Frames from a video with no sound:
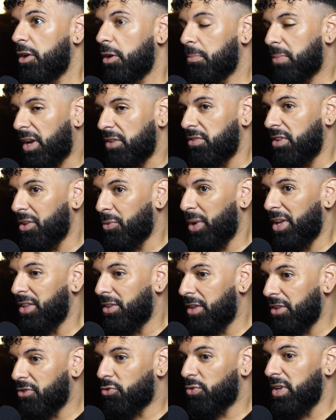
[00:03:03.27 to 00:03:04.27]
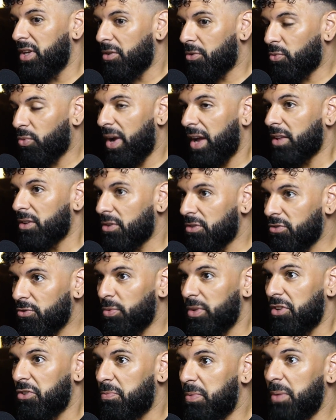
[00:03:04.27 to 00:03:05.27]
But I see the way they treat regular
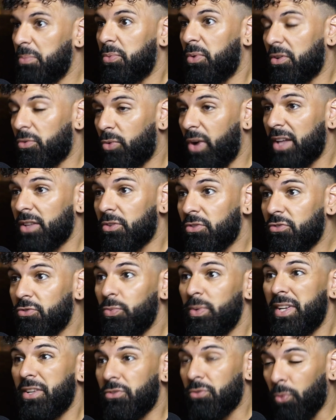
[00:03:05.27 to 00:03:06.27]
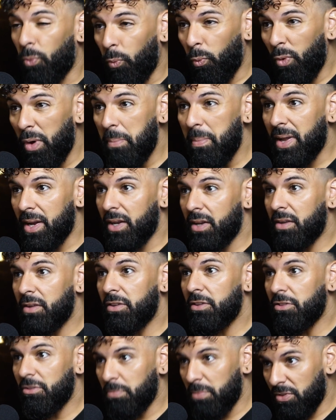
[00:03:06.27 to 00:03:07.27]
Swedish people and regular Swedish women
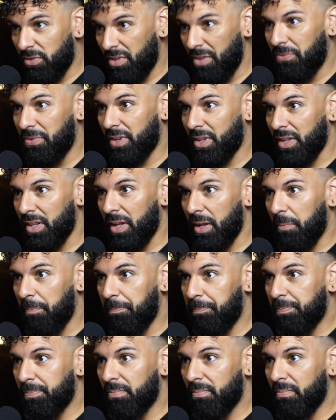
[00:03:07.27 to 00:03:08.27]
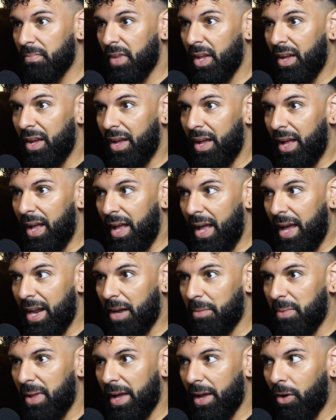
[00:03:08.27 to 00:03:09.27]
specifically. And
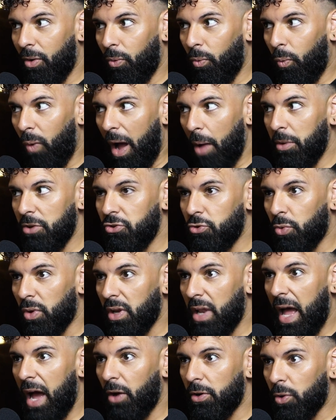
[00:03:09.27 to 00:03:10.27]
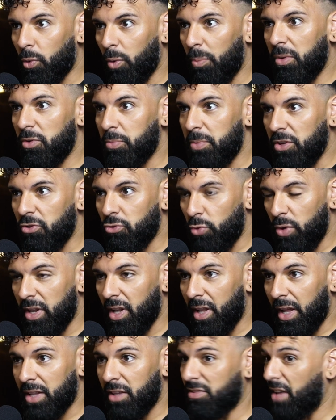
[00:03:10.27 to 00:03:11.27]
I'm like, why would you allow your woman to be treated
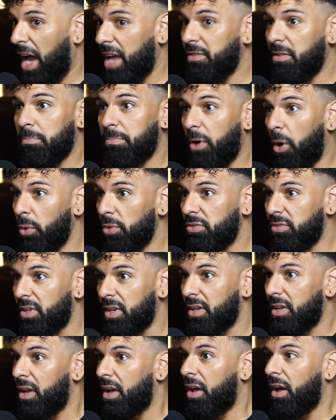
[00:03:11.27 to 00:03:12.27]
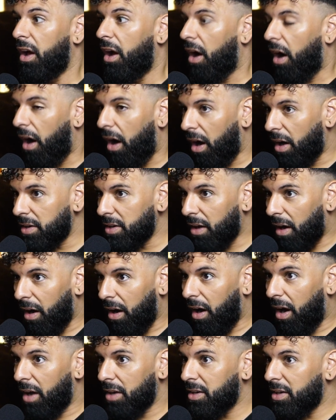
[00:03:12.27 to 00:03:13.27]
like this? I even posted on
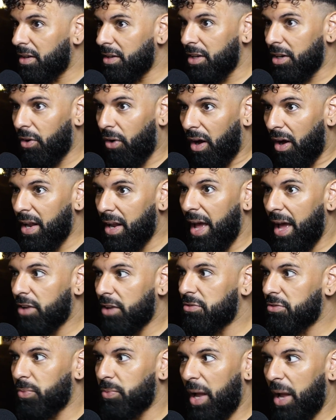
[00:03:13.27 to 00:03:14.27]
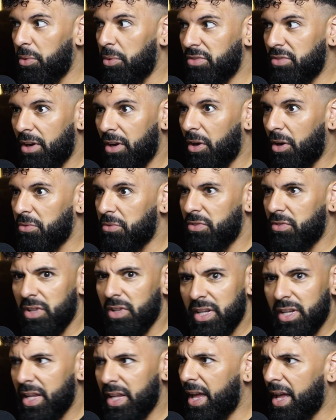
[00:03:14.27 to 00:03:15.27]
X when I was there. I
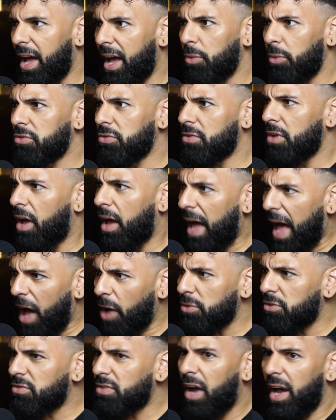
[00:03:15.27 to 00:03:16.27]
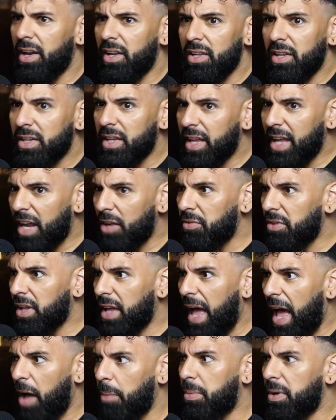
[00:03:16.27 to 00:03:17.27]
was outside looking at everything
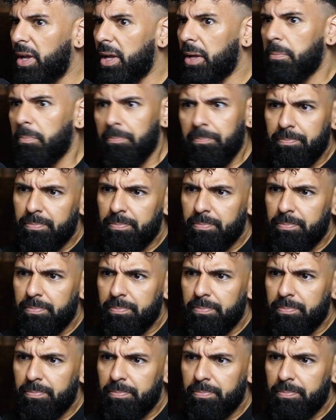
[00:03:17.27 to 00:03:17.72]
happening.